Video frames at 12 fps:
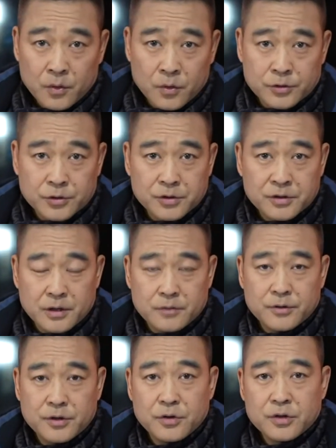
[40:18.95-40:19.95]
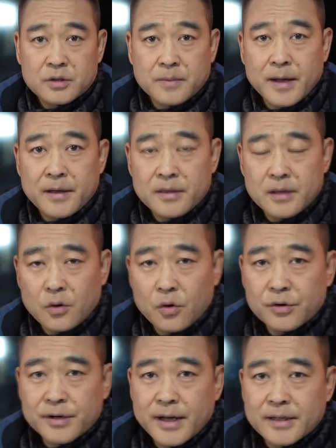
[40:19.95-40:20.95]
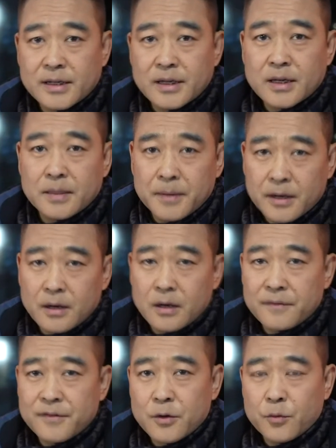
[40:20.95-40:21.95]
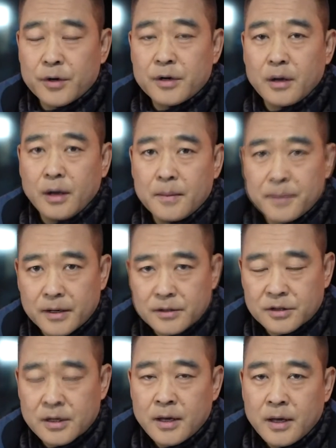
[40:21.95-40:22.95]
which is introduced by the organizing committee of the Winter Olympics